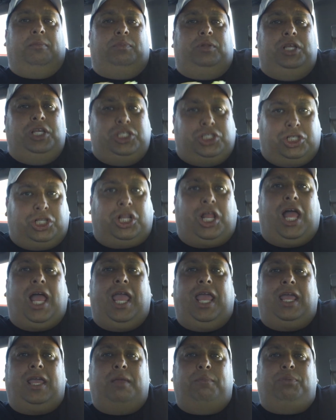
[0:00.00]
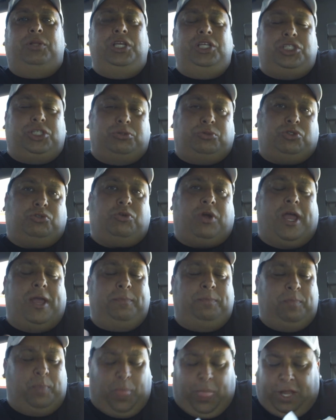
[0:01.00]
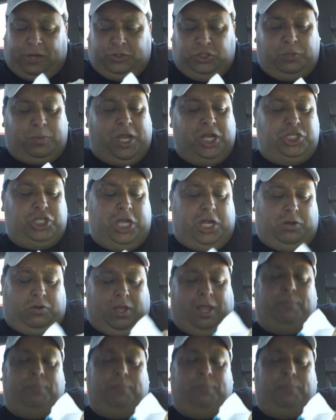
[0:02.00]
Please like. Please subscribe to my channel.